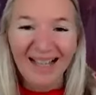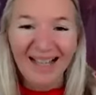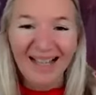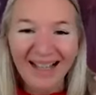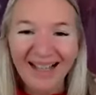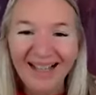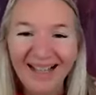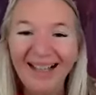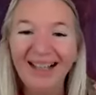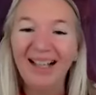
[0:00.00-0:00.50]

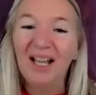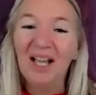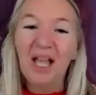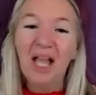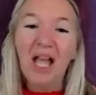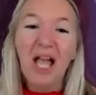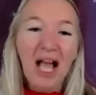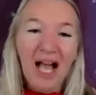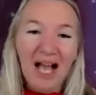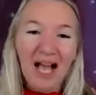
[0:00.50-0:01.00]

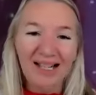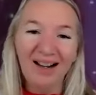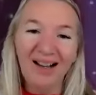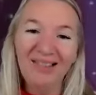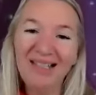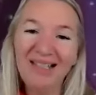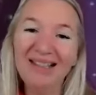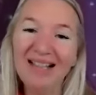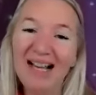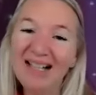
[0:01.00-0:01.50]
and
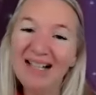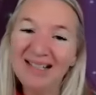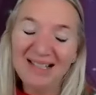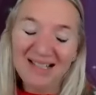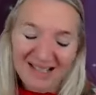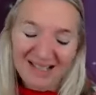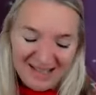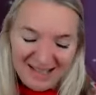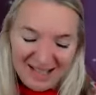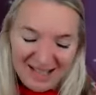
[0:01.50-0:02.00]
i think that's
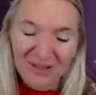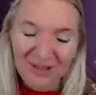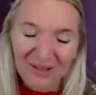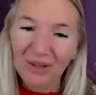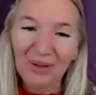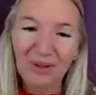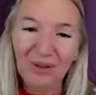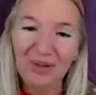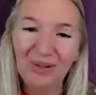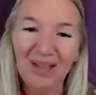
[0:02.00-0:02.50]
just so
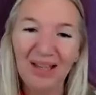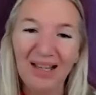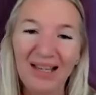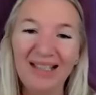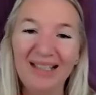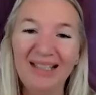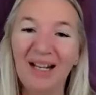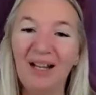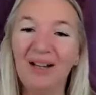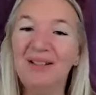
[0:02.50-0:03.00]
cool
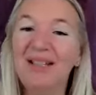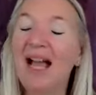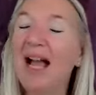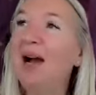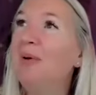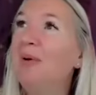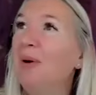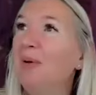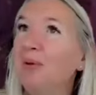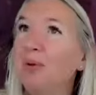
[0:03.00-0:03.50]
that you know
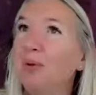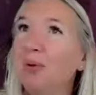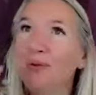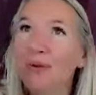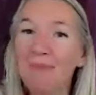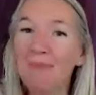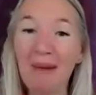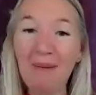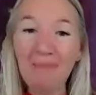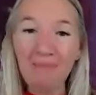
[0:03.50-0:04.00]
now we're all
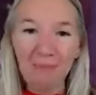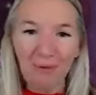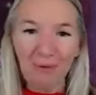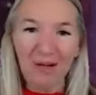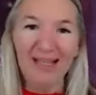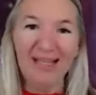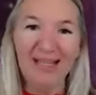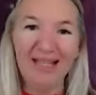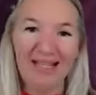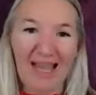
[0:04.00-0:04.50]

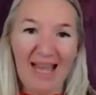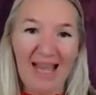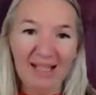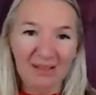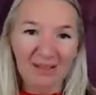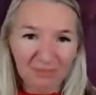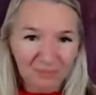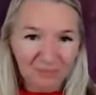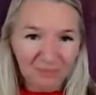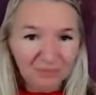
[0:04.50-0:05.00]
remembering
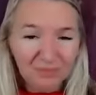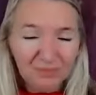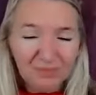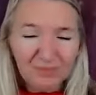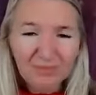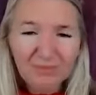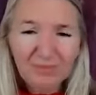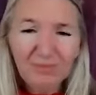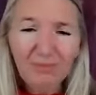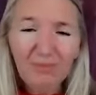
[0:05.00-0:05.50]
again
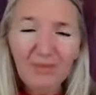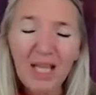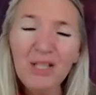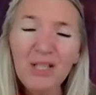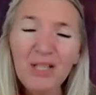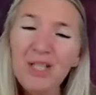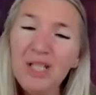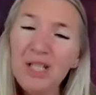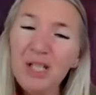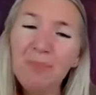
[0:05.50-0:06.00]
yes.
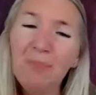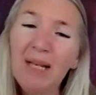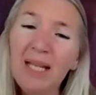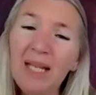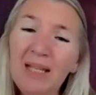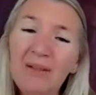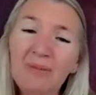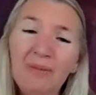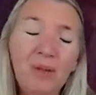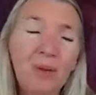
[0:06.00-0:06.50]
and do you
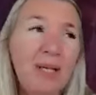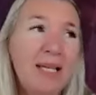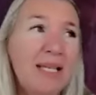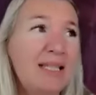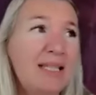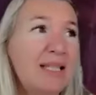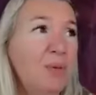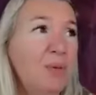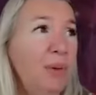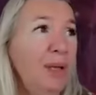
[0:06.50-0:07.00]
believe
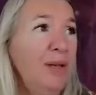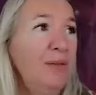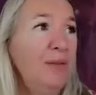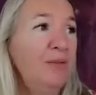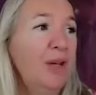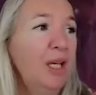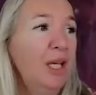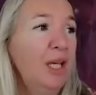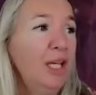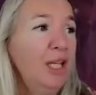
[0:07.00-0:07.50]
louise that
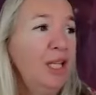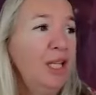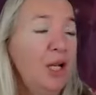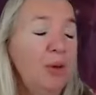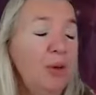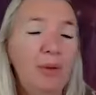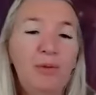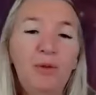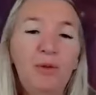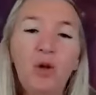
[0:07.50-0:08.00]
we've you
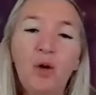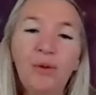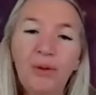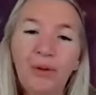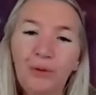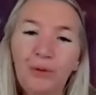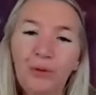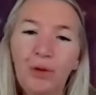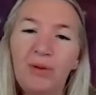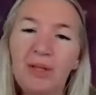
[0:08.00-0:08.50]
know, we've
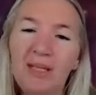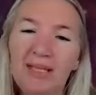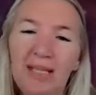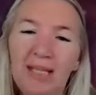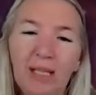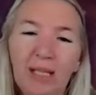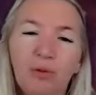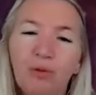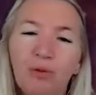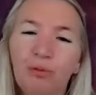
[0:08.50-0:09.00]
gone through
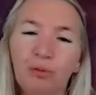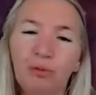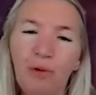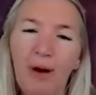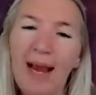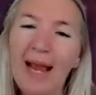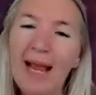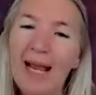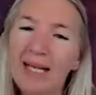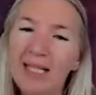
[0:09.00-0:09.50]
this
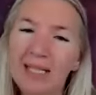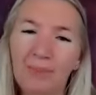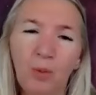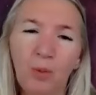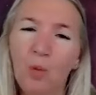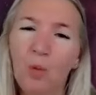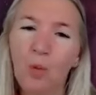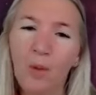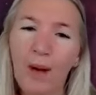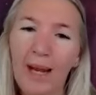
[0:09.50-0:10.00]

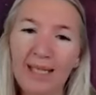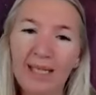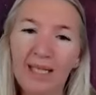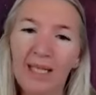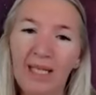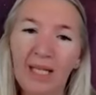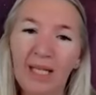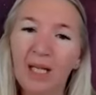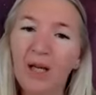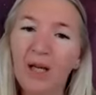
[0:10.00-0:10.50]
incredible
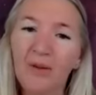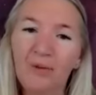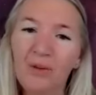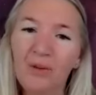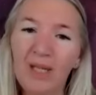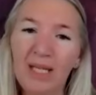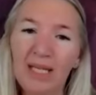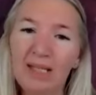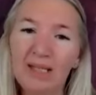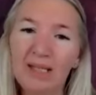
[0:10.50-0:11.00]
awakening
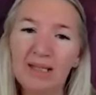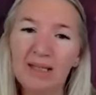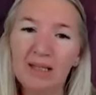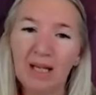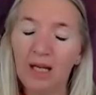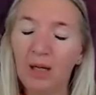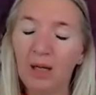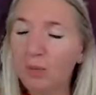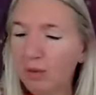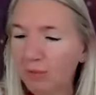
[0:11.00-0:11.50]
over
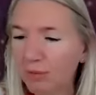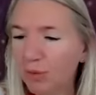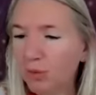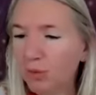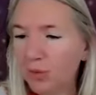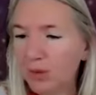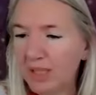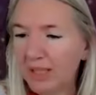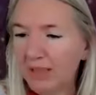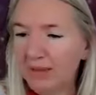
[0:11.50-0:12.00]
these. Uh, we're
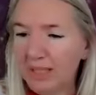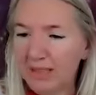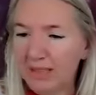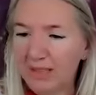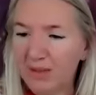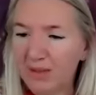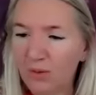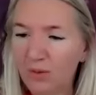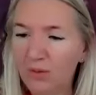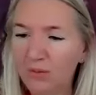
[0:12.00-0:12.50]
recording
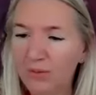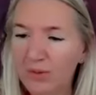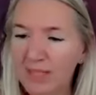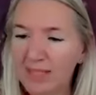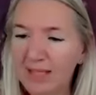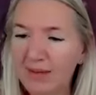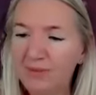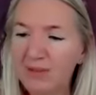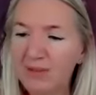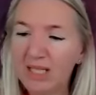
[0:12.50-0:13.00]
this on the
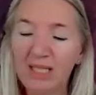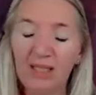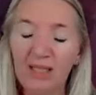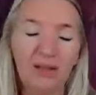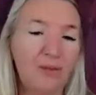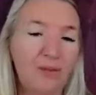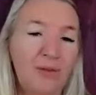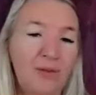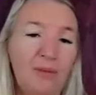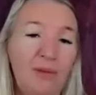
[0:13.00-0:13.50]

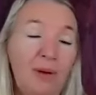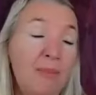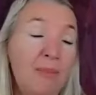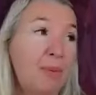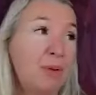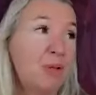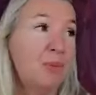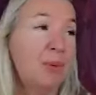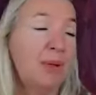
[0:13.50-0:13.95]
17th of November